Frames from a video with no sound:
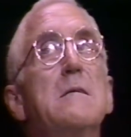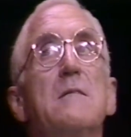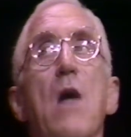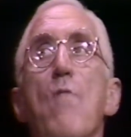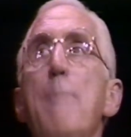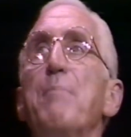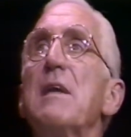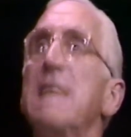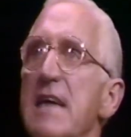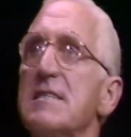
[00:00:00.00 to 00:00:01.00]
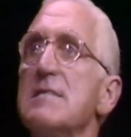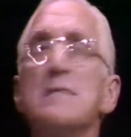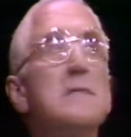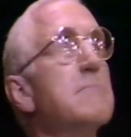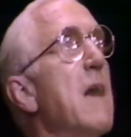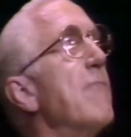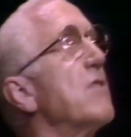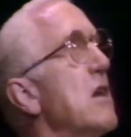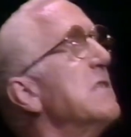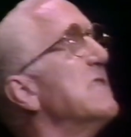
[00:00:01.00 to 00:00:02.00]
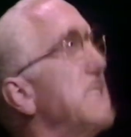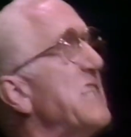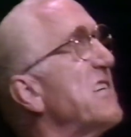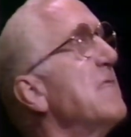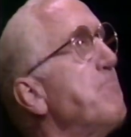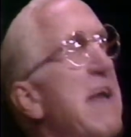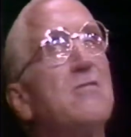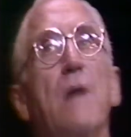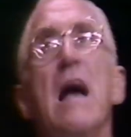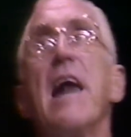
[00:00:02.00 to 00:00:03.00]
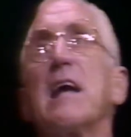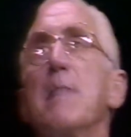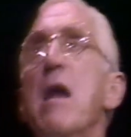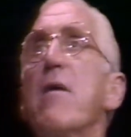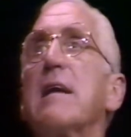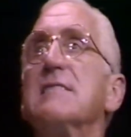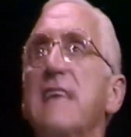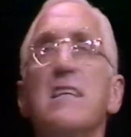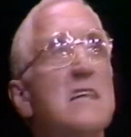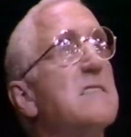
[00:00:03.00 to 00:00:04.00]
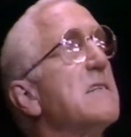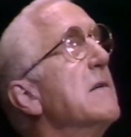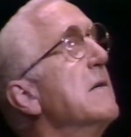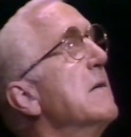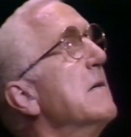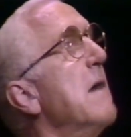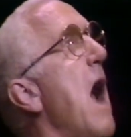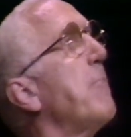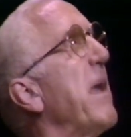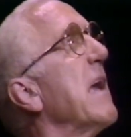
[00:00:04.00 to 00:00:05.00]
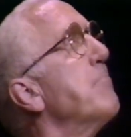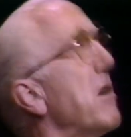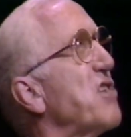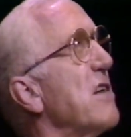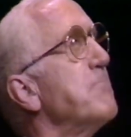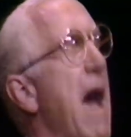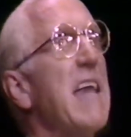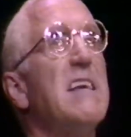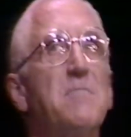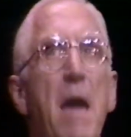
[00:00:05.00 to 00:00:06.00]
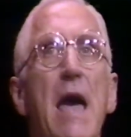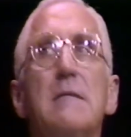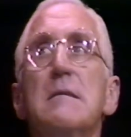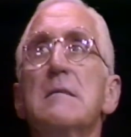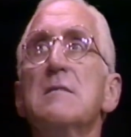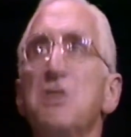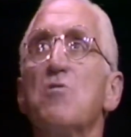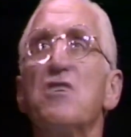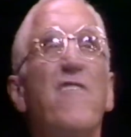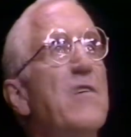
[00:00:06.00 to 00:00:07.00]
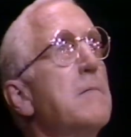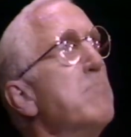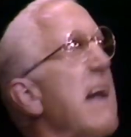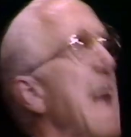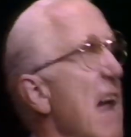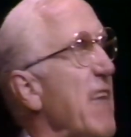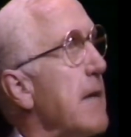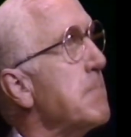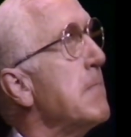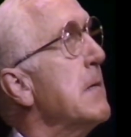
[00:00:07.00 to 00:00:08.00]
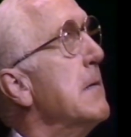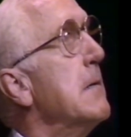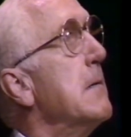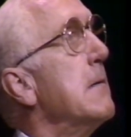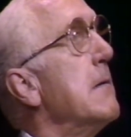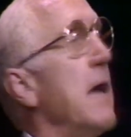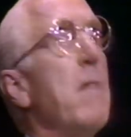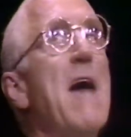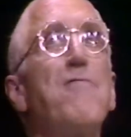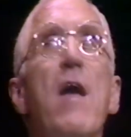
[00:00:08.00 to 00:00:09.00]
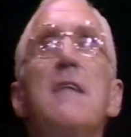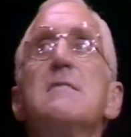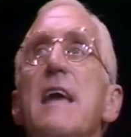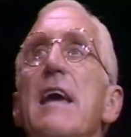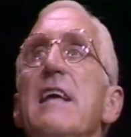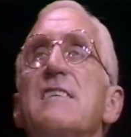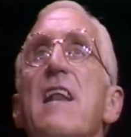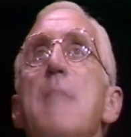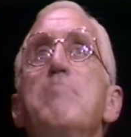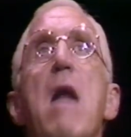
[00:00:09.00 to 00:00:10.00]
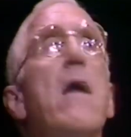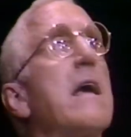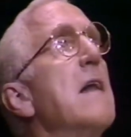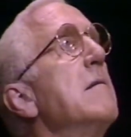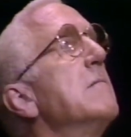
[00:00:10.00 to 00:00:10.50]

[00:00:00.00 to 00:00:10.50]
the reputations of good, decent, patriotic American citizens are being butchered by this man, Joseph McCarthy. And my friends, it is an American